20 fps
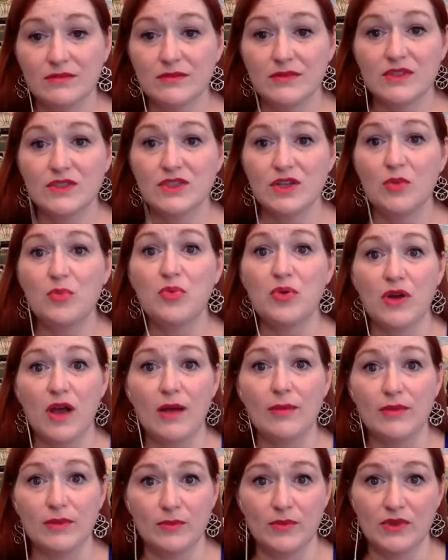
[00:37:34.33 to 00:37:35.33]
there's no
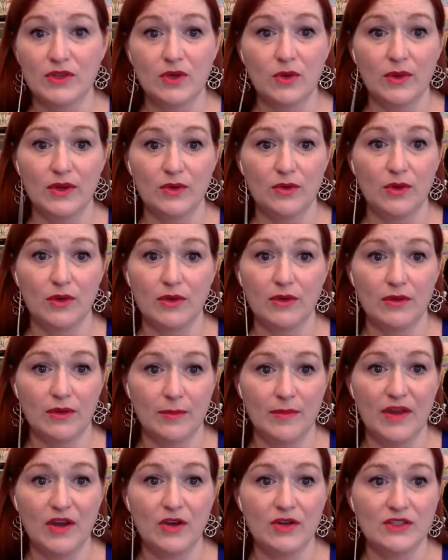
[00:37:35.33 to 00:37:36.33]
problem with going to a, a
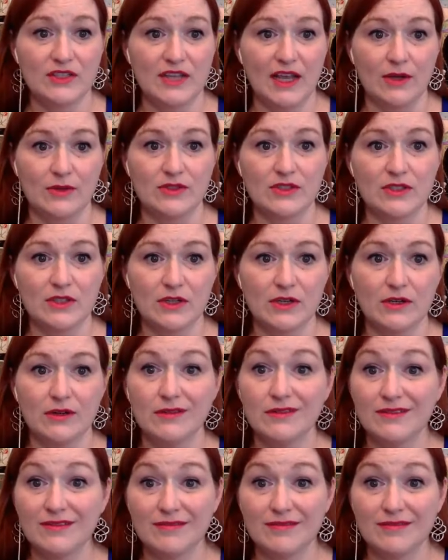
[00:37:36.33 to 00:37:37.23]
marriage counselor.